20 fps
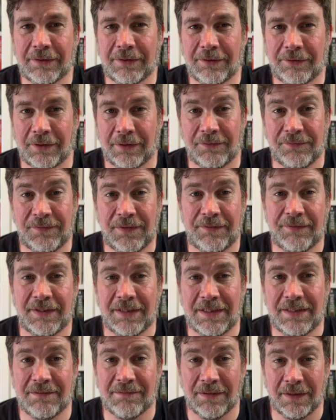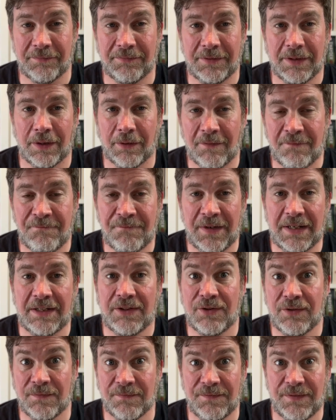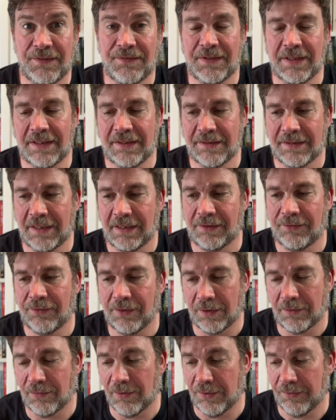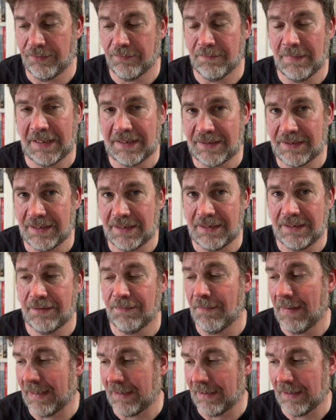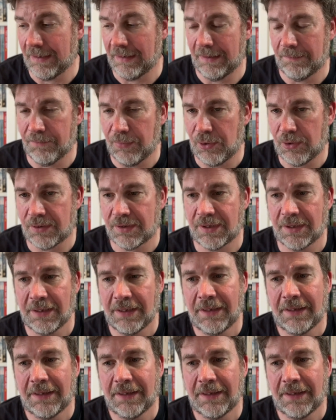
So 15, I've, you know, I've finished 15 things across magazines, manga and books.